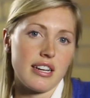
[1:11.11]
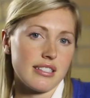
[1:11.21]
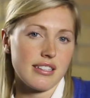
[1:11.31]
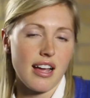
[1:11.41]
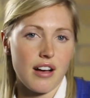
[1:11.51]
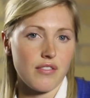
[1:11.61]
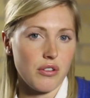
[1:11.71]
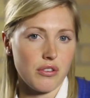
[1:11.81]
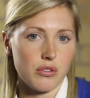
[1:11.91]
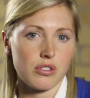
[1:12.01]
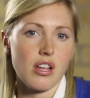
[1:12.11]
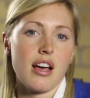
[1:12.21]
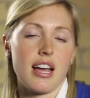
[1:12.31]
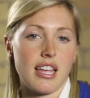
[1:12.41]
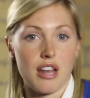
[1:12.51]
and doesn't have all those,
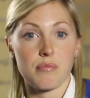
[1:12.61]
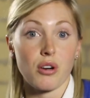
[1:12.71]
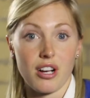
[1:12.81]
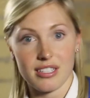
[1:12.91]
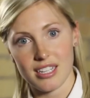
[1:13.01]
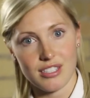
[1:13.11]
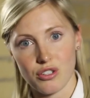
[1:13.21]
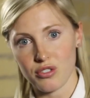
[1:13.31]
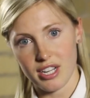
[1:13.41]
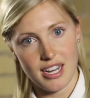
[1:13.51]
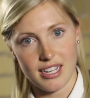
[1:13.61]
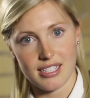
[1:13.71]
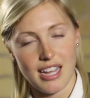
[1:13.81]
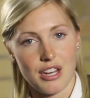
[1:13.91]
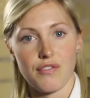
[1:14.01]
again, processed
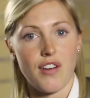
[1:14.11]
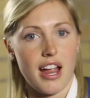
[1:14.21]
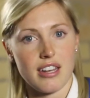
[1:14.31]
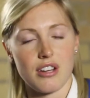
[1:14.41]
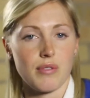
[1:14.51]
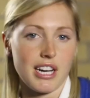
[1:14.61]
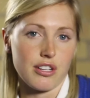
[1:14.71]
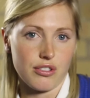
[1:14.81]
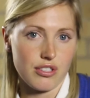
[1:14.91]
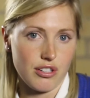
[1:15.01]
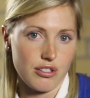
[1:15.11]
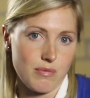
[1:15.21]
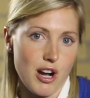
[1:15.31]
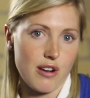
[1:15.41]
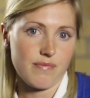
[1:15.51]
ingredients that you find in a regular Snickers
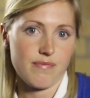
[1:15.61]
bar.